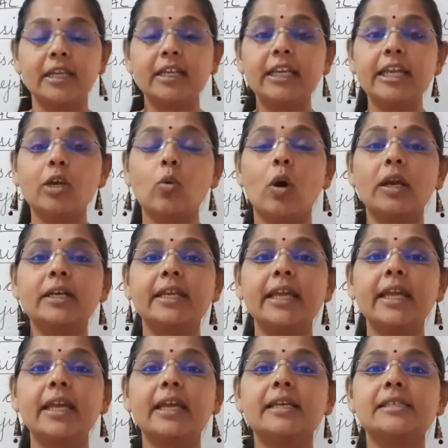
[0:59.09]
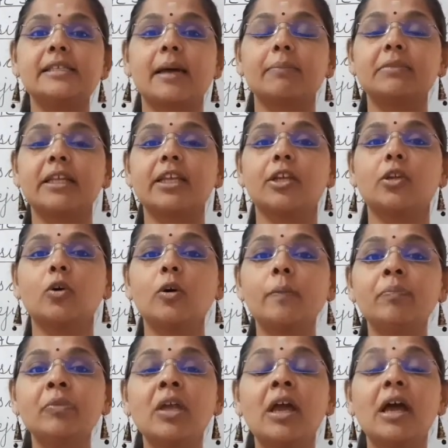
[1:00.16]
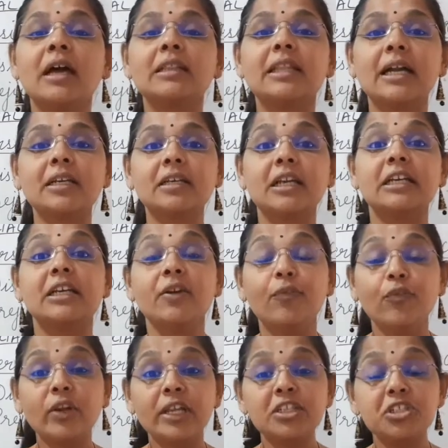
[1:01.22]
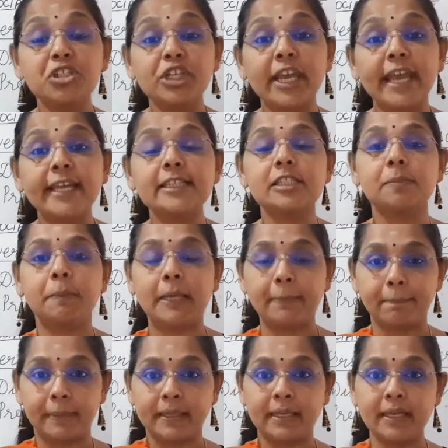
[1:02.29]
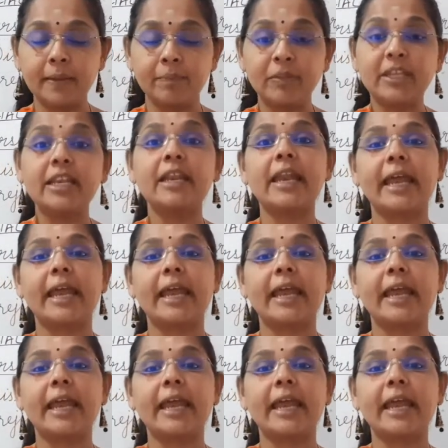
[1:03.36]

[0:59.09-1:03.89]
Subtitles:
Inequality is something, that differentiates people in a